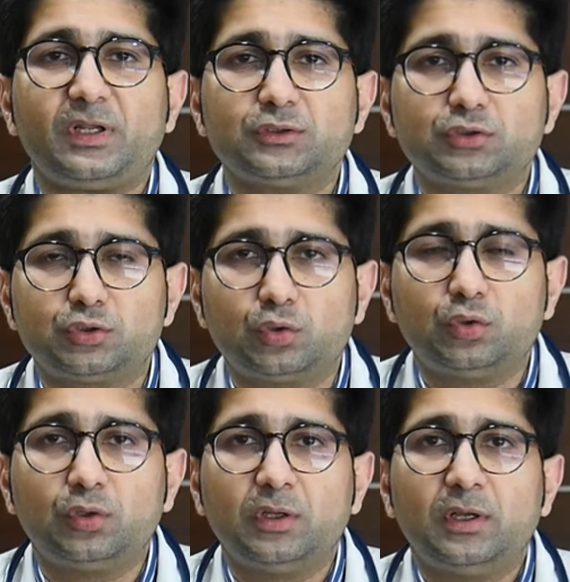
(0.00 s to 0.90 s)

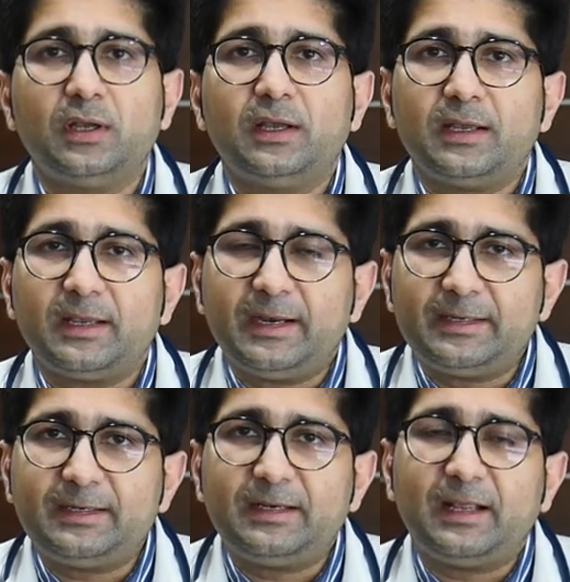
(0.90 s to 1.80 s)
So
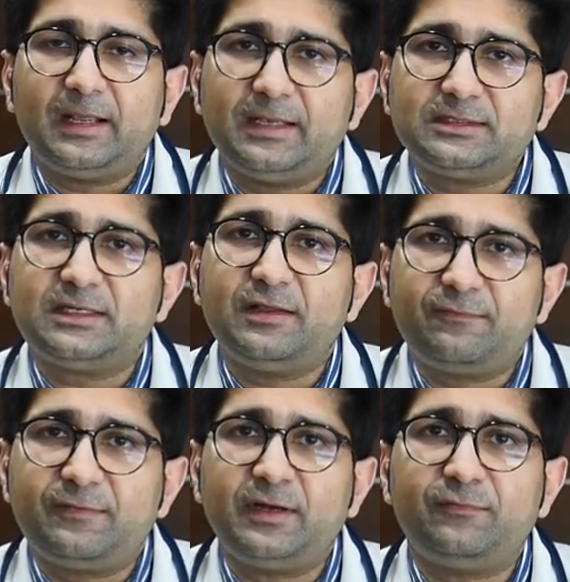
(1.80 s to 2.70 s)
is
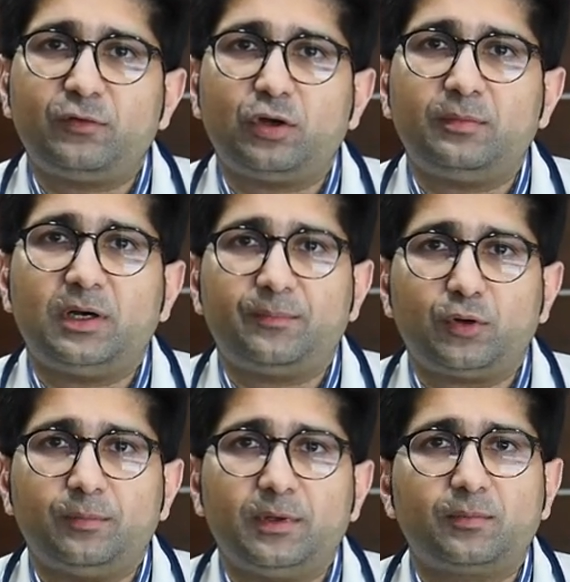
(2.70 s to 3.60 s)
different from a
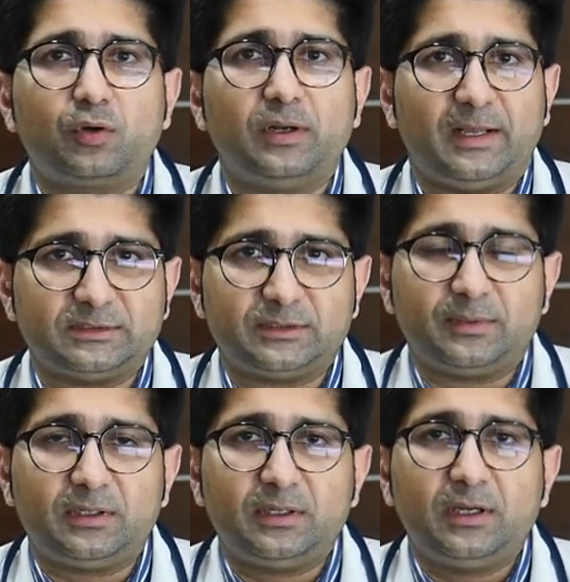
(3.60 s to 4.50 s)
problem called
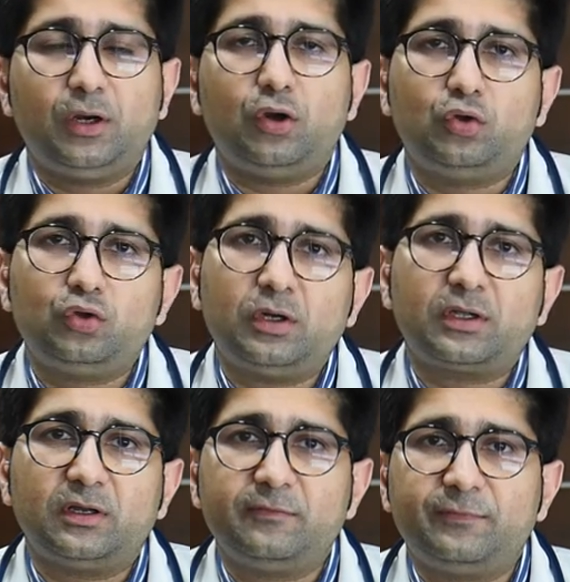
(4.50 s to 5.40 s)
asthma. Do
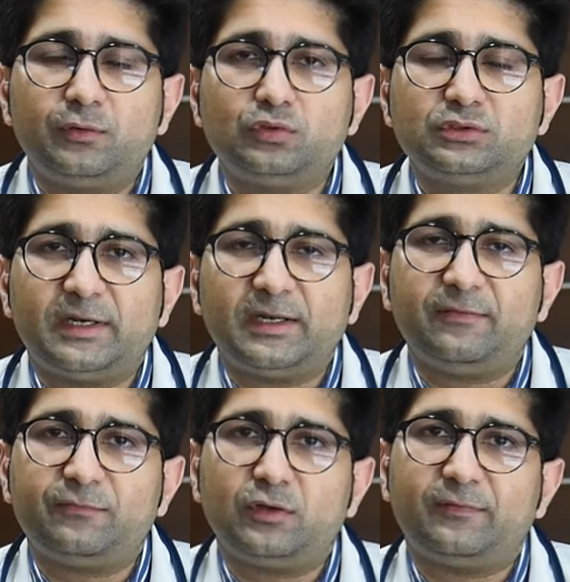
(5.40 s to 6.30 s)
not confuse that
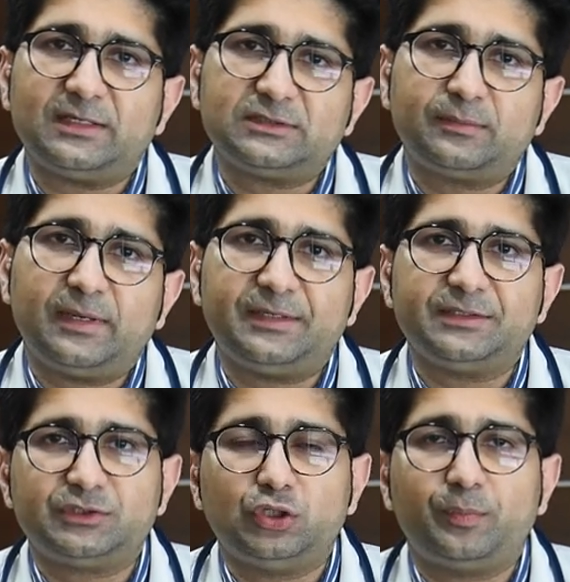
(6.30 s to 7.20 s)
if you have asthma, it
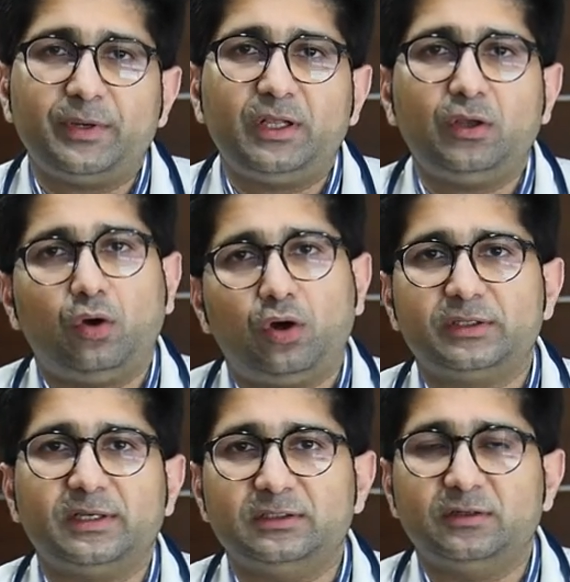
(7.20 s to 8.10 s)
is COPD or
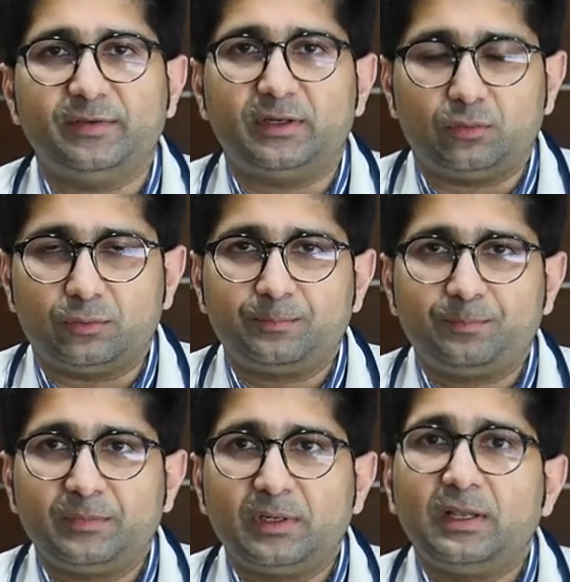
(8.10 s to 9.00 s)
the other way around.
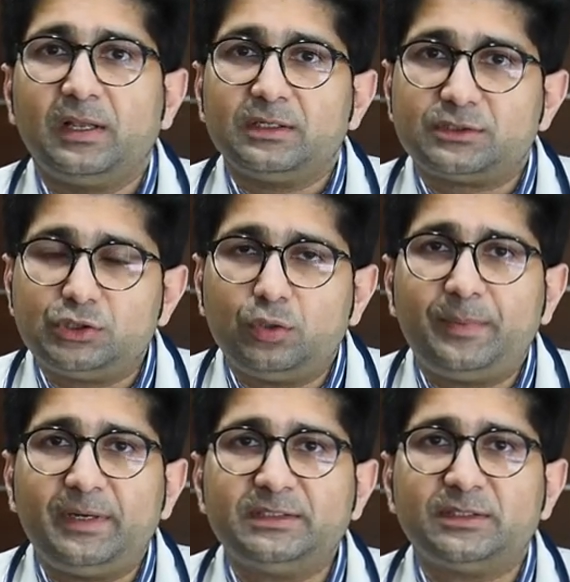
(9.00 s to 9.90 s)

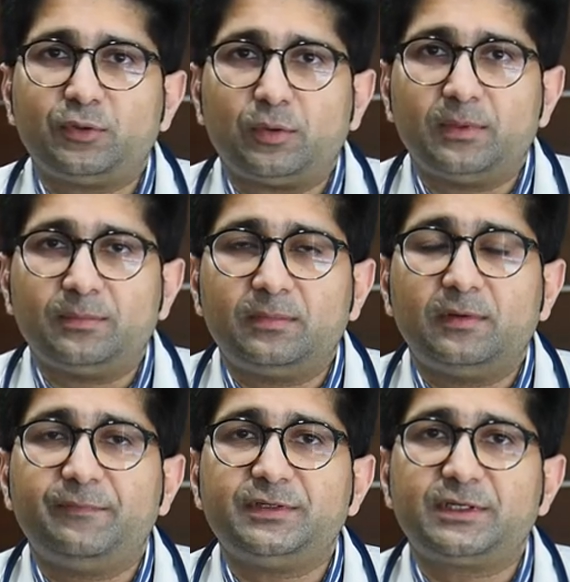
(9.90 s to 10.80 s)
COPD is a problem
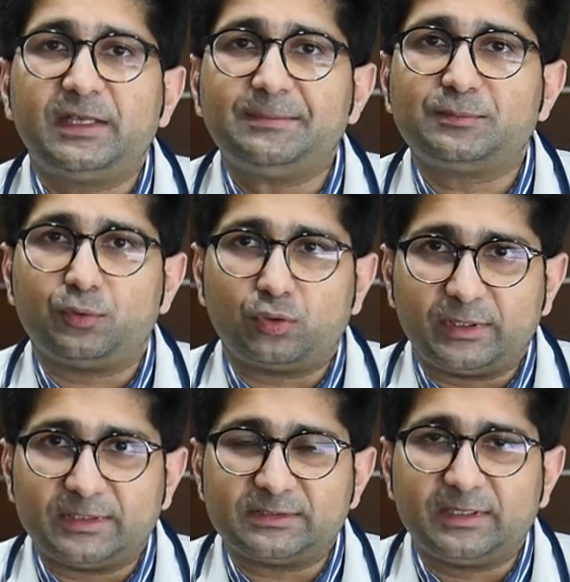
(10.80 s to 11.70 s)
which keeps
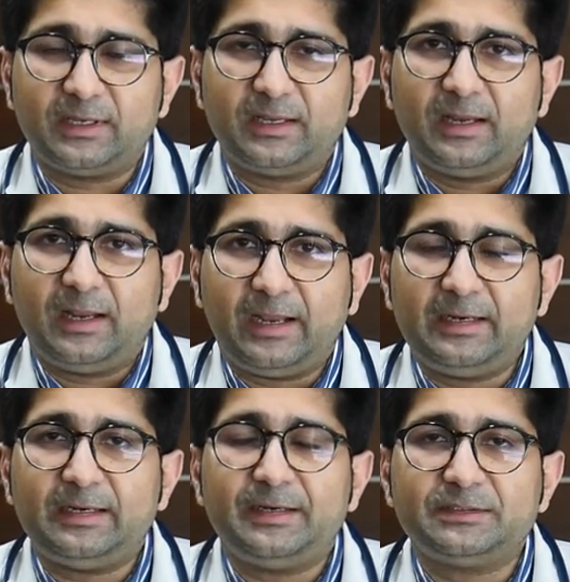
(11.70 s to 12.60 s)
progressing
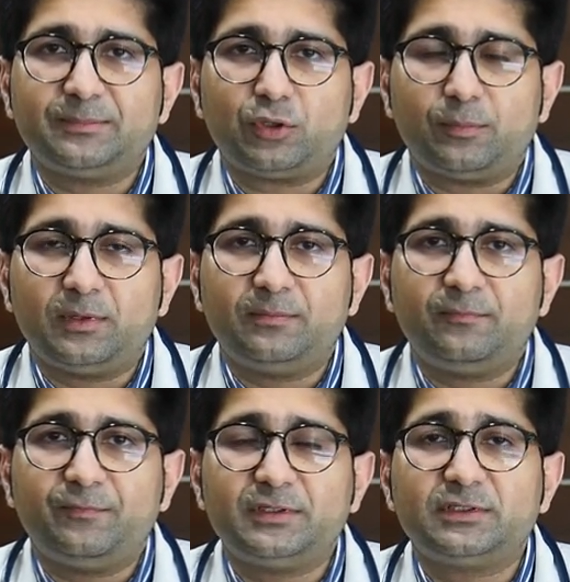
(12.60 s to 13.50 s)
and it is a
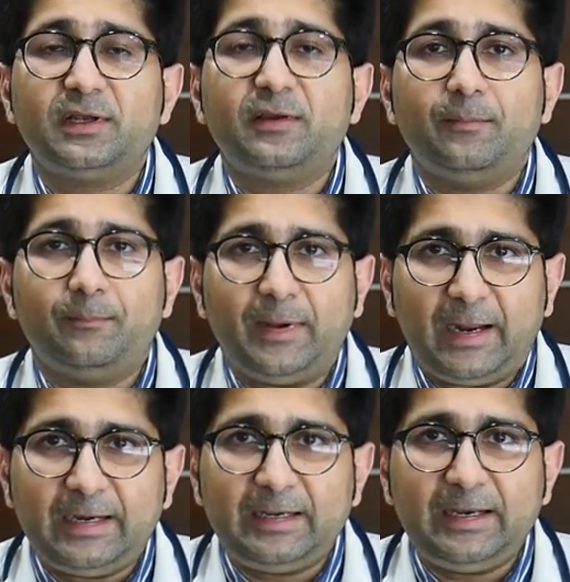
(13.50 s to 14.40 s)
problem which
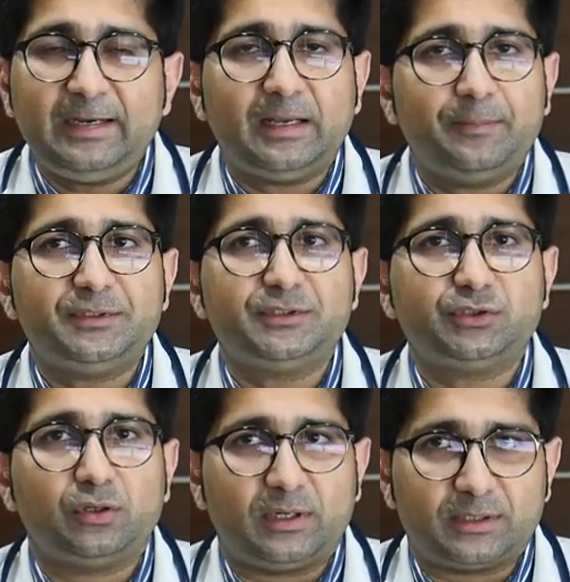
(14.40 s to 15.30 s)
badly damages
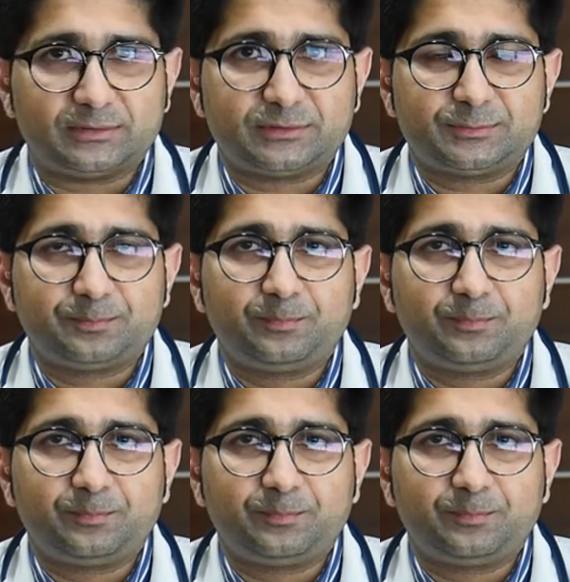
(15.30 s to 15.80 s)
your lungs.